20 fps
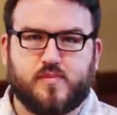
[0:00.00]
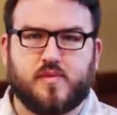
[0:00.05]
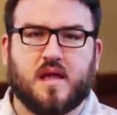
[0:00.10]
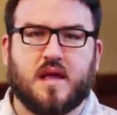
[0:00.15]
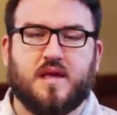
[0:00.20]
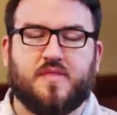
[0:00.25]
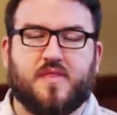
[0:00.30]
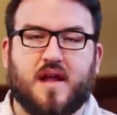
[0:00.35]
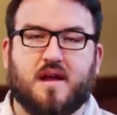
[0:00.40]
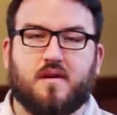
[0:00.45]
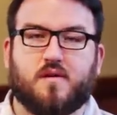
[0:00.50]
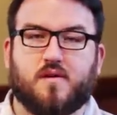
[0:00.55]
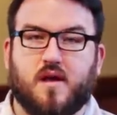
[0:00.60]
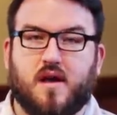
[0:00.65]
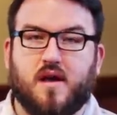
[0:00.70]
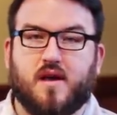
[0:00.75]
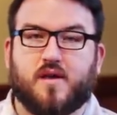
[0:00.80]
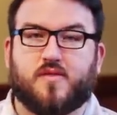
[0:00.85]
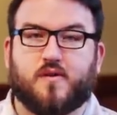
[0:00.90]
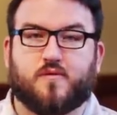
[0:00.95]
And there,
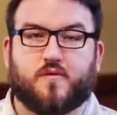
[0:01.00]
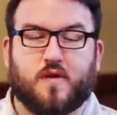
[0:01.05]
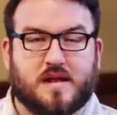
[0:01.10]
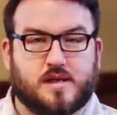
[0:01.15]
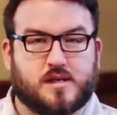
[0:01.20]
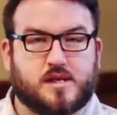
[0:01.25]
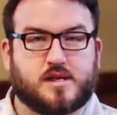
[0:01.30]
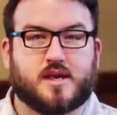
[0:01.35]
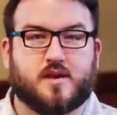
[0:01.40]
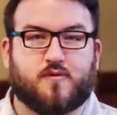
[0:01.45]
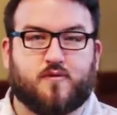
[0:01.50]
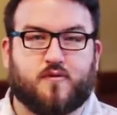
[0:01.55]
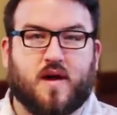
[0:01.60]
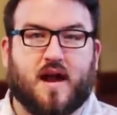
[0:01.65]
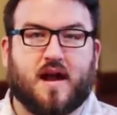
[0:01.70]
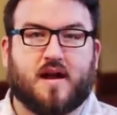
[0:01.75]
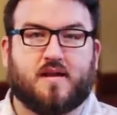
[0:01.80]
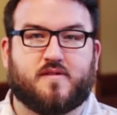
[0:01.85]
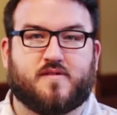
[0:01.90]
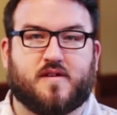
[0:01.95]
the Franciscan
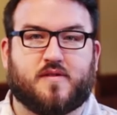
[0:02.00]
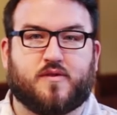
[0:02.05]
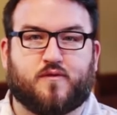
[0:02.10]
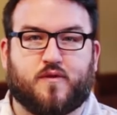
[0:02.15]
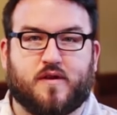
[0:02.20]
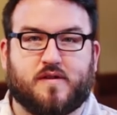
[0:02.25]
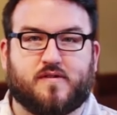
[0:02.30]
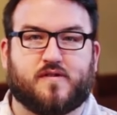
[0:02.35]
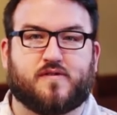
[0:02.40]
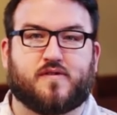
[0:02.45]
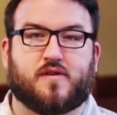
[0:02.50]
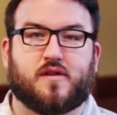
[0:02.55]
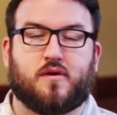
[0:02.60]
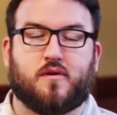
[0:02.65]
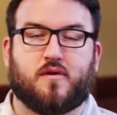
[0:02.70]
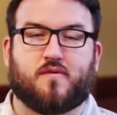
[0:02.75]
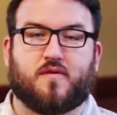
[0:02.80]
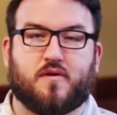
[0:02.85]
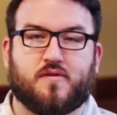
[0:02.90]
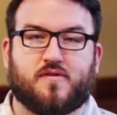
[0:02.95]
friars at the Franciscan
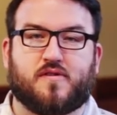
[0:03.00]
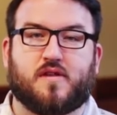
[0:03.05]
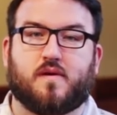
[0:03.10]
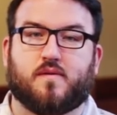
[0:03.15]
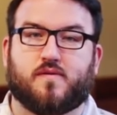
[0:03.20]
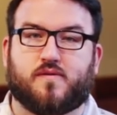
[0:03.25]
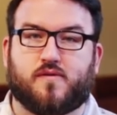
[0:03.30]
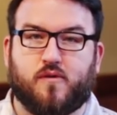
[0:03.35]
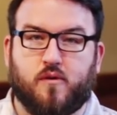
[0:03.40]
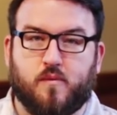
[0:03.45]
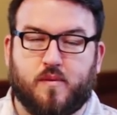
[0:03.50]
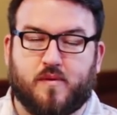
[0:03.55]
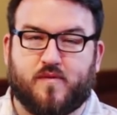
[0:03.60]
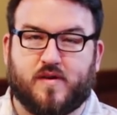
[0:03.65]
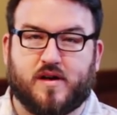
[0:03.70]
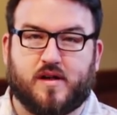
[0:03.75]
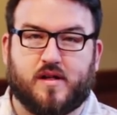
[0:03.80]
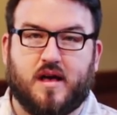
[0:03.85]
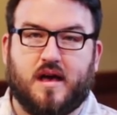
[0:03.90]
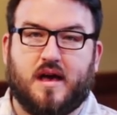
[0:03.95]
University of
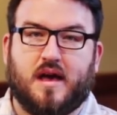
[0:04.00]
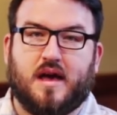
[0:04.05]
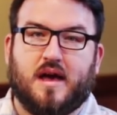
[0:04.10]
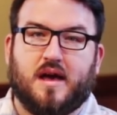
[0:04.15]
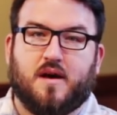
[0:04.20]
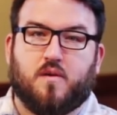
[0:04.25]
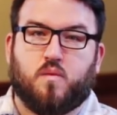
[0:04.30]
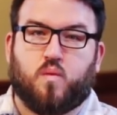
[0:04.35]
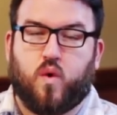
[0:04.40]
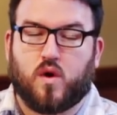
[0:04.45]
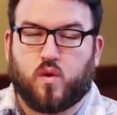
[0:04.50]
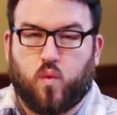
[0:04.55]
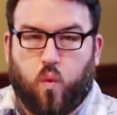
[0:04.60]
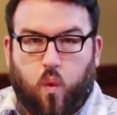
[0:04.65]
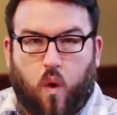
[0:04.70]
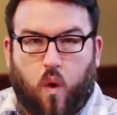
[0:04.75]
Steubenville would